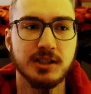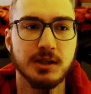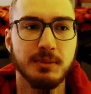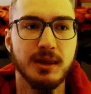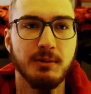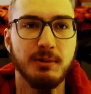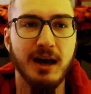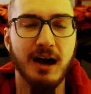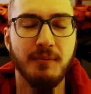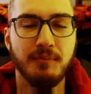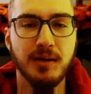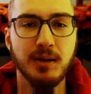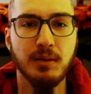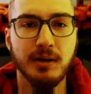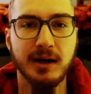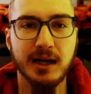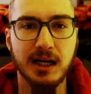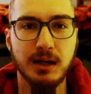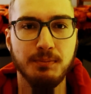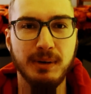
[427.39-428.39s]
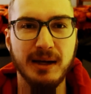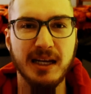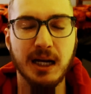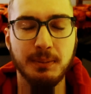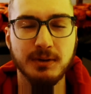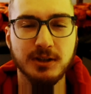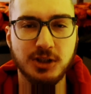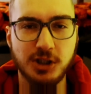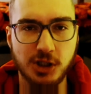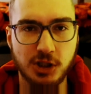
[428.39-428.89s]
And then we have people getting beat up
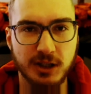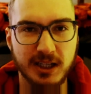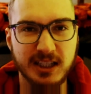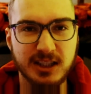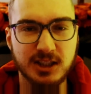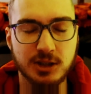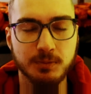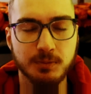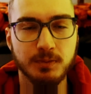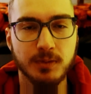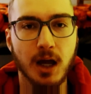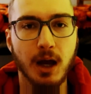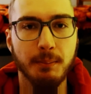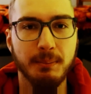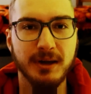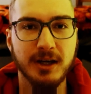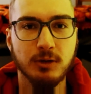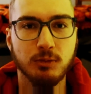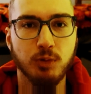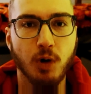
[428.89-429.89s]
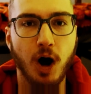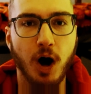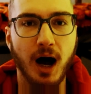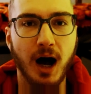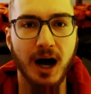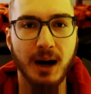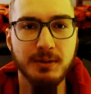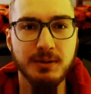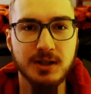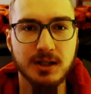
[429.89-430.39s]
in the streets, being
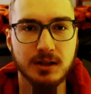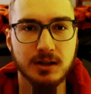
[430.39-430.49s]
robbed,